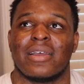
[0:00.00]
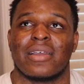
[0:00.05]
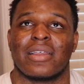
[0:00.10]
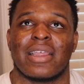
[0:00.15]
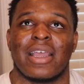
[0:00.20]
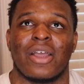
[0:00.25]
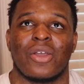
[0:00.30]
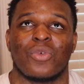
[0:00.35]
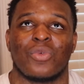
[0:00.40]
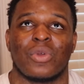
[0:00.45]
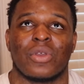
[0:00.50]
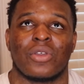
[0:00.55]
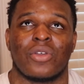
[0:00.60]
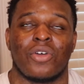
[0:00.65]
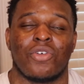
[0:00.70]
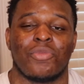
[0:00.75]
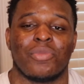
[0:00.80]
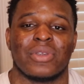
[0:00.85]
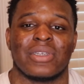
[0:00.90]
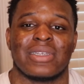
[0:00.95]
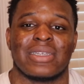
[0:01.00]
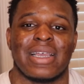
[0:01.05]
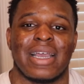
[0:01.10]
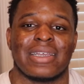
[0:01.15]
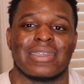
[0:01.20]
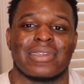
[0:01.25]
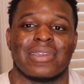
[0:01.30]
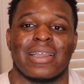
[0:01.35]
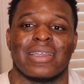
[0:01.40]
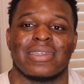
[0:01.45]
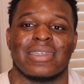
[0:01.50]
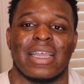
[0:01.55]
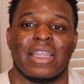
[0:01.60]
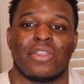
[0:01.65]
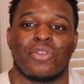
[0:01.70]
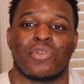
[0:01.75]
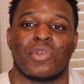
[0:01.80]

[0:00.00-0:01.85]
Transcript: account with Goldman Sachs that's at